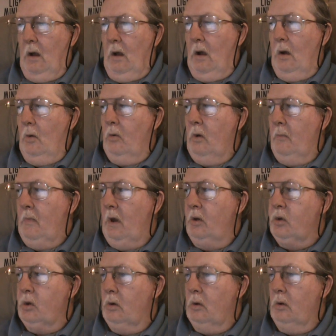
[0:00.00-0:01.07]
I want to
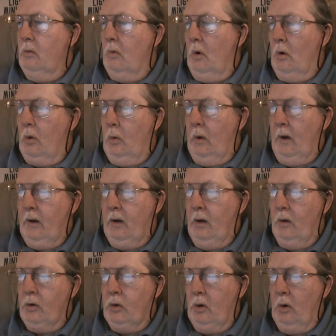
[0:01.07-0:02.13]
mention real quick
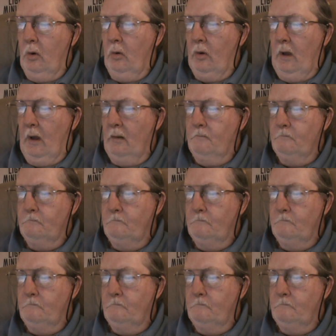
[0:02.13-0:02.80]
here too that